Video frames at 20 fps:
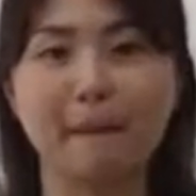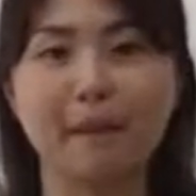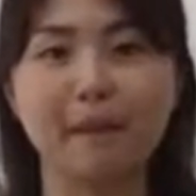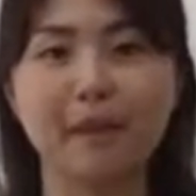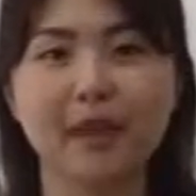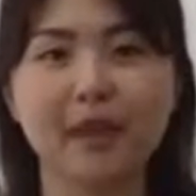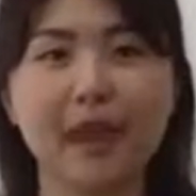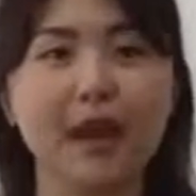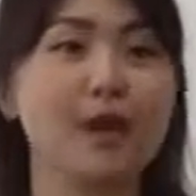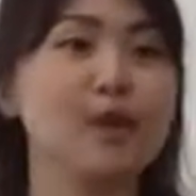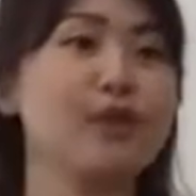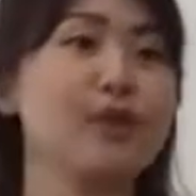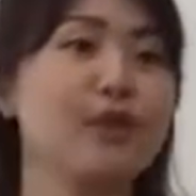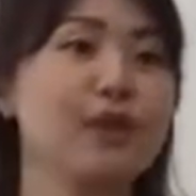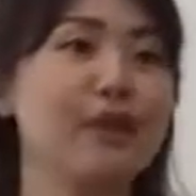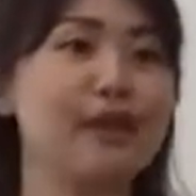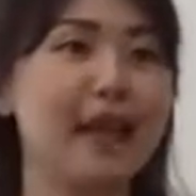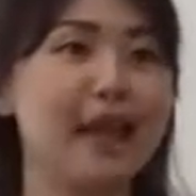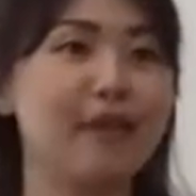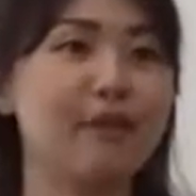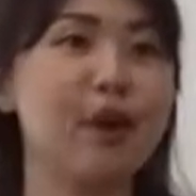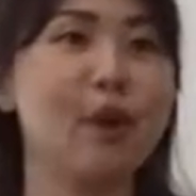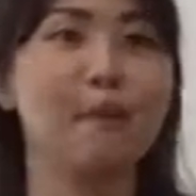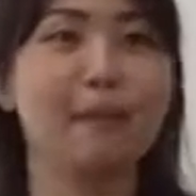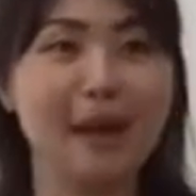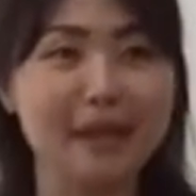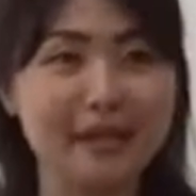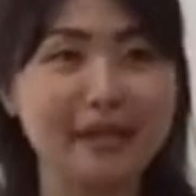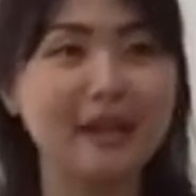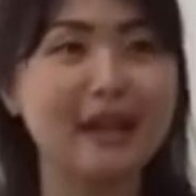healthier life or
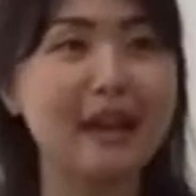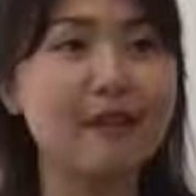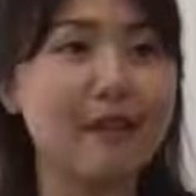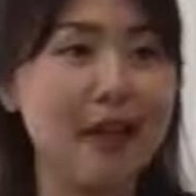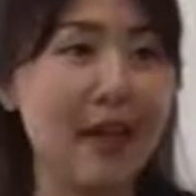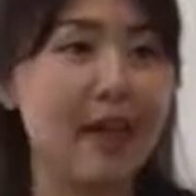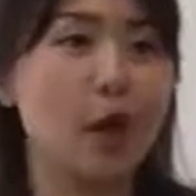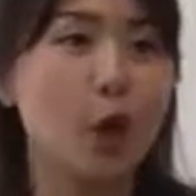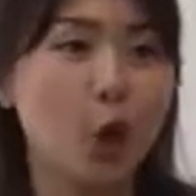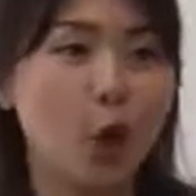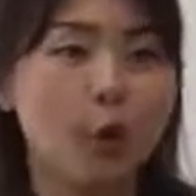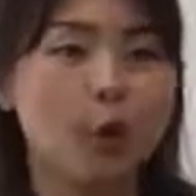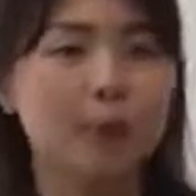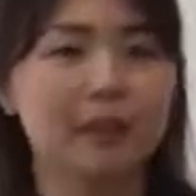better life at home.